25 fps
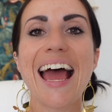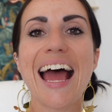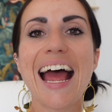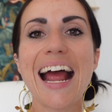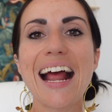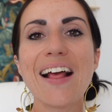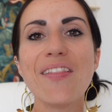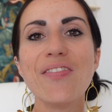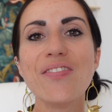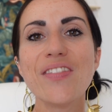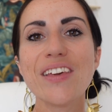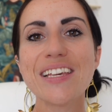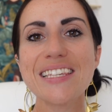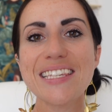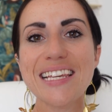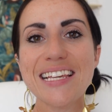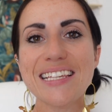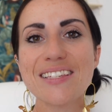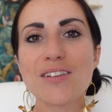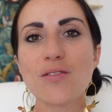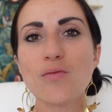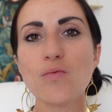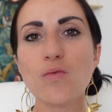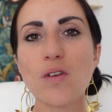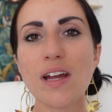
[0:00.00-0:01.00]
And this
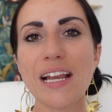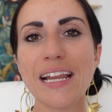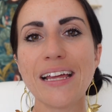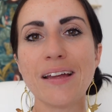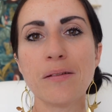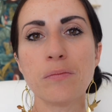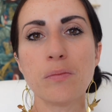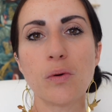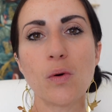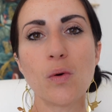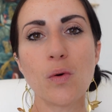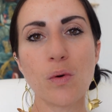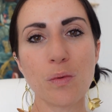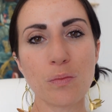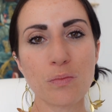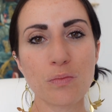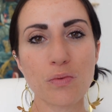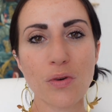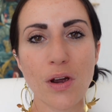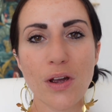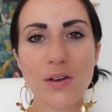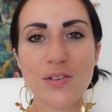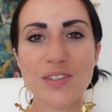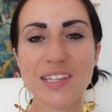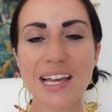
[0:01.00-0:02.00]
is a really important
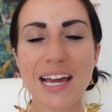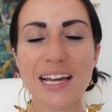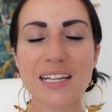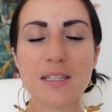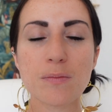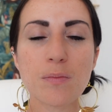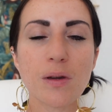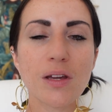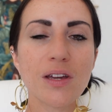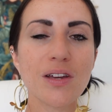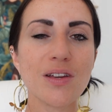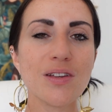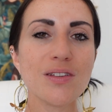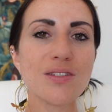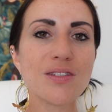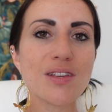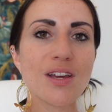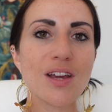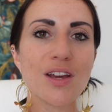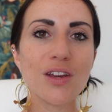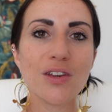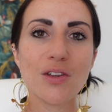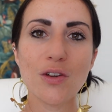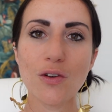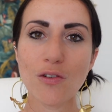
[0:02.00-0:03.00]
process, because
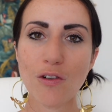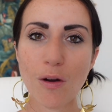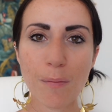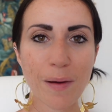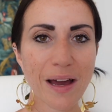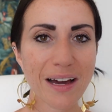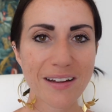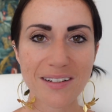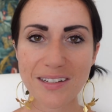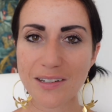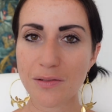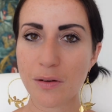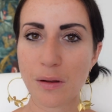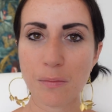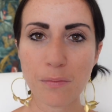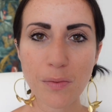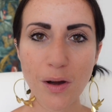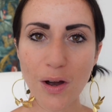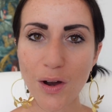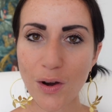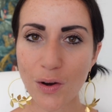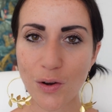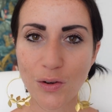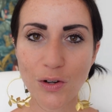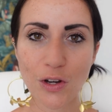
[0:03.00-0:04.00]
you're about to
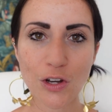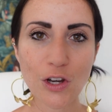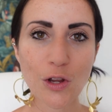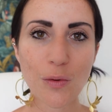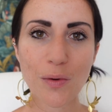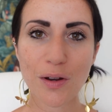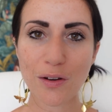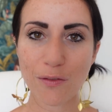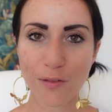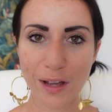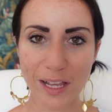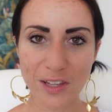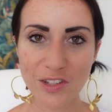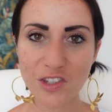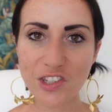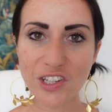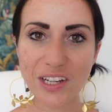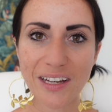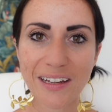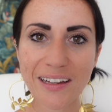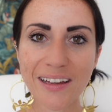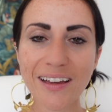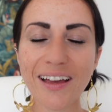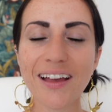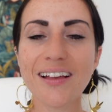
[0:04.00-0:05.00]
embark on a new
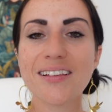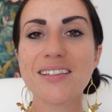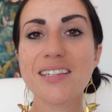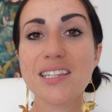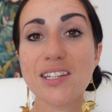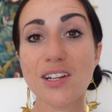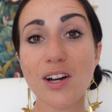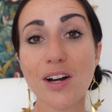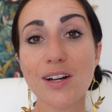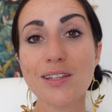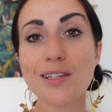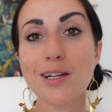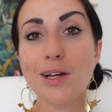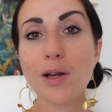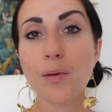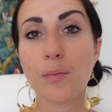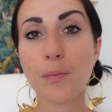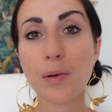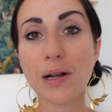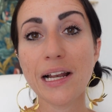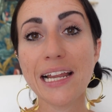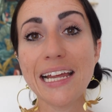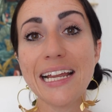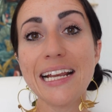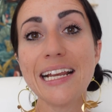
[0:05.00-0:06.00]
adventure and start a
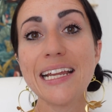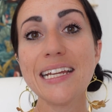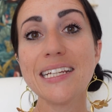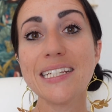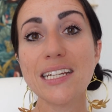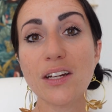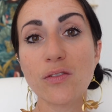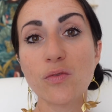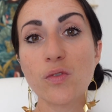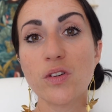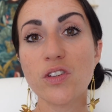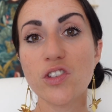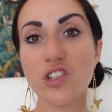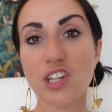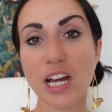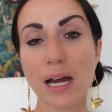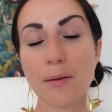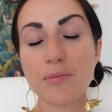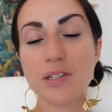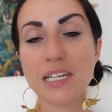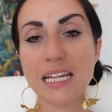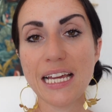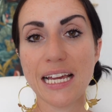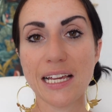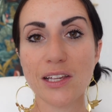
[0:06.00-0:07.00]
completely different
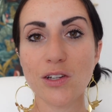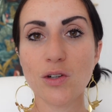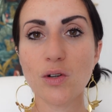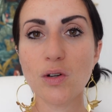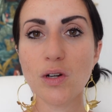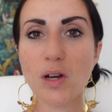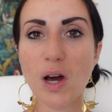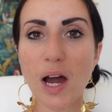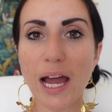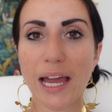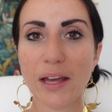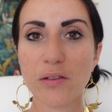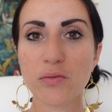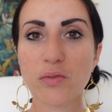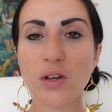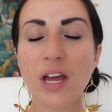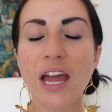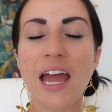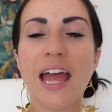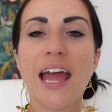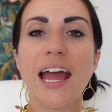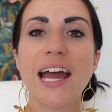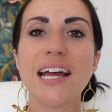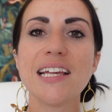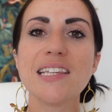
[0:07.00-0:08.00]
chapter in your life.
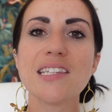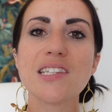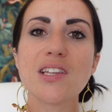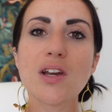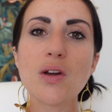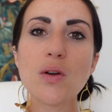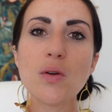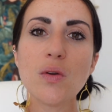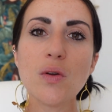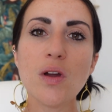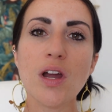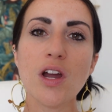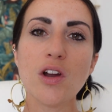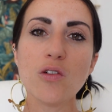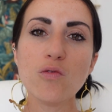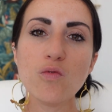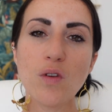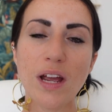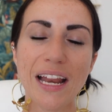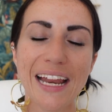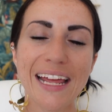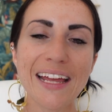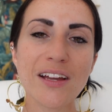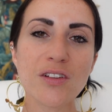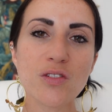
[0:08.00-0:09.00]
And so
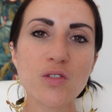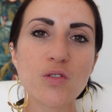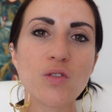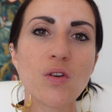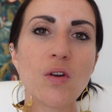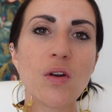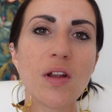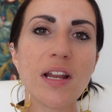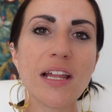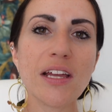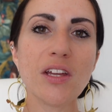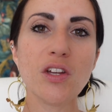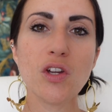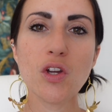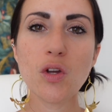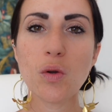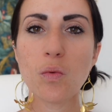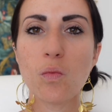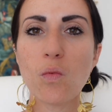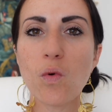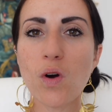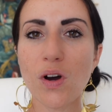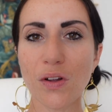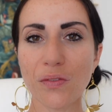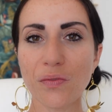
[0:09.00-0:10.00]
really and truly, you
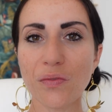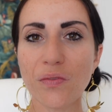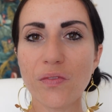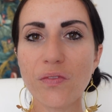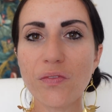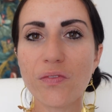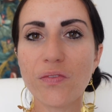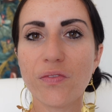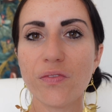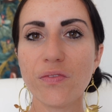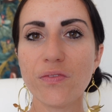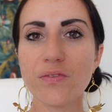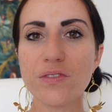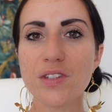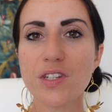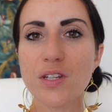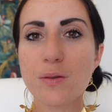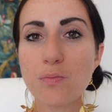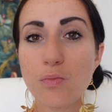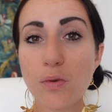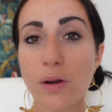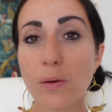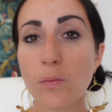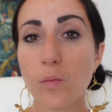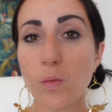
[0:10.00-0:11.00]
want to
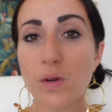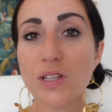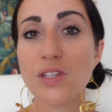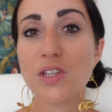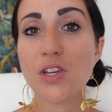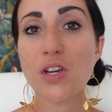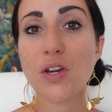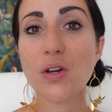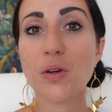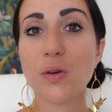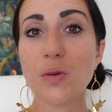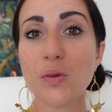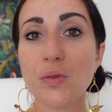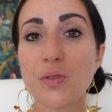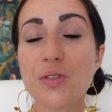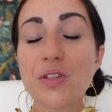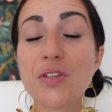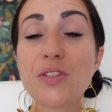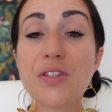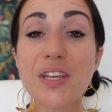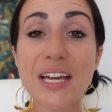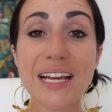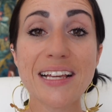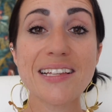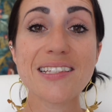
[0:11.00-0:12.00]
bring with you the
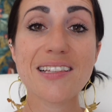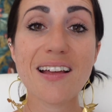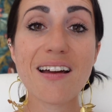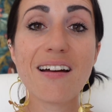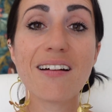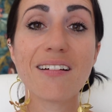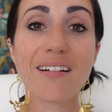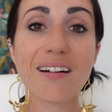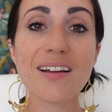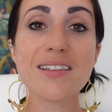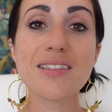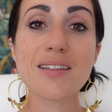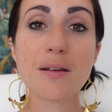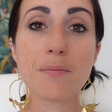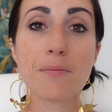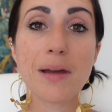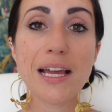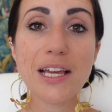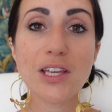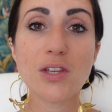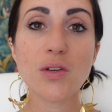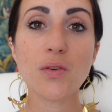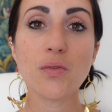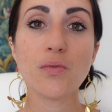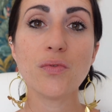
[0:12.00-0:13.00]
things that are going to
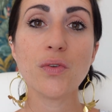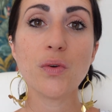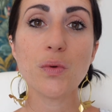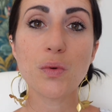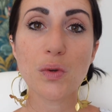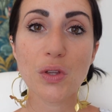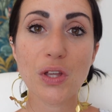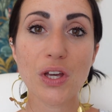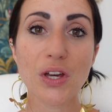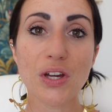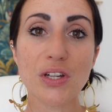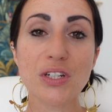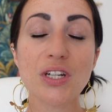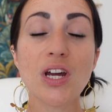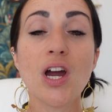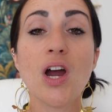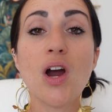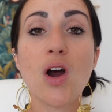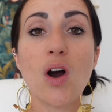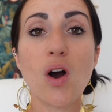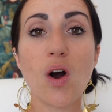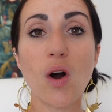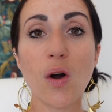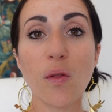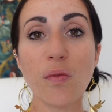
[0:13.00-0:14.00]
make you feel good
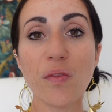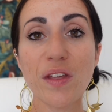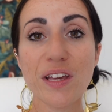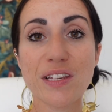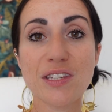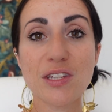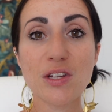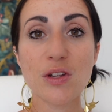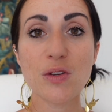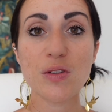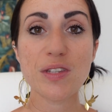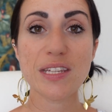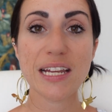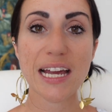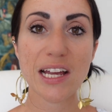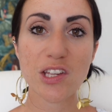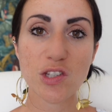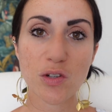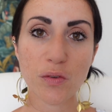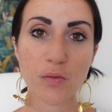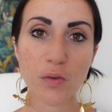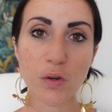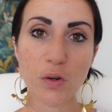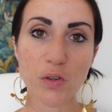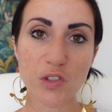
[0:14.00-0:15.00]
on this new stage
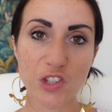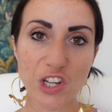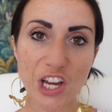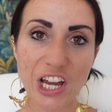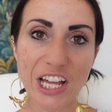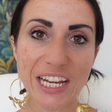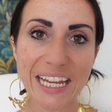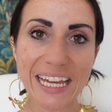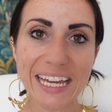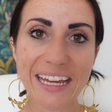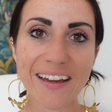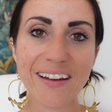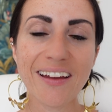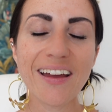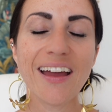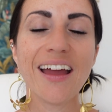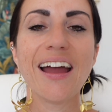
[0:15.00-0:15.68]
of your journey.